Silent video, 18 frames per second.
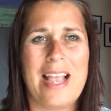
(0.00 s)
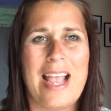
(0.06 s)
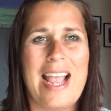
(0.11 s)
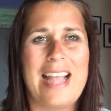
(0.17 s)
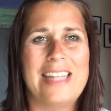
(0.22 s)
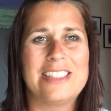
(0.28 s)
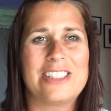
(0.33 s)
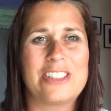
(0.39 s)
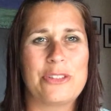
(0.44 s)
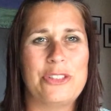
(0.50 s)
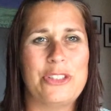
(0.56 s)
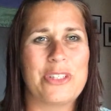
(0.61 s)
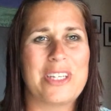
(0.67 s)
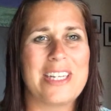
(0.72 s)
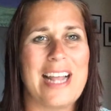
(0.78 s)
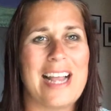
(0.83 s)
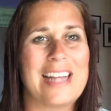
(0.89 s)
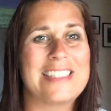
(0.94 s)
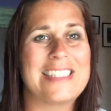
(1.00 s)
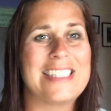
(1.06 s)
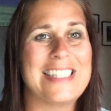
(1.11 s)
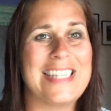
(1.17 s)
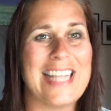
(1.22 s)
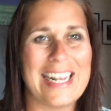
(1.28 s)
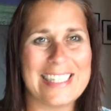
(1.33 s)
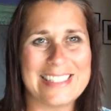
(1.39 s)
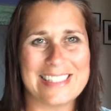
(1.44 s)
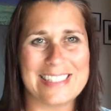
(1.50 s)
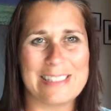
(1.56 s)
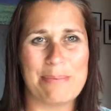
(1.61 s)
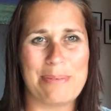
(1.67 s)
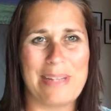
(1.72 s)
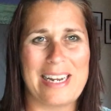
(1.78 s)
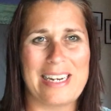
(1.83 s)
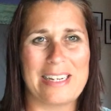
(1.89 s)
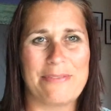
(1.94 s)
and so you can actually get to the
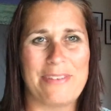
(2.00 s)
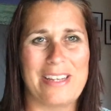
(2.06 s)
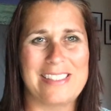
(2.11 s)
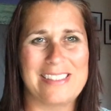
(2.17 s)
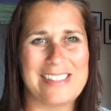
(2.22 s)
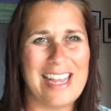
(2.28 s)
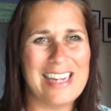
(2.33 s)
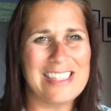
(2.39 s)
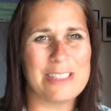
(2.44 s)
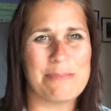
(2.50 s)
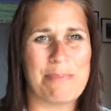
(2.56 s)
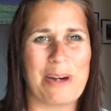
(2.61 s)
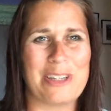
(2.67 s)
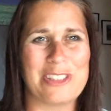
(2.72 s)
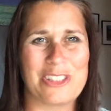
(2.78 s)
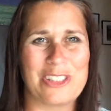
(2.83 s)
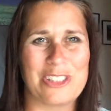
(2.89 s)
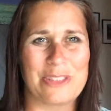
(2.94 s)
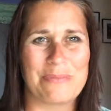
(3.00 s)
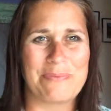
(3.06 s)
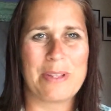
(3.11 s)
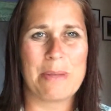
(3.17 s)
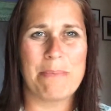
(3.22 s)
planning phase. That is part 2.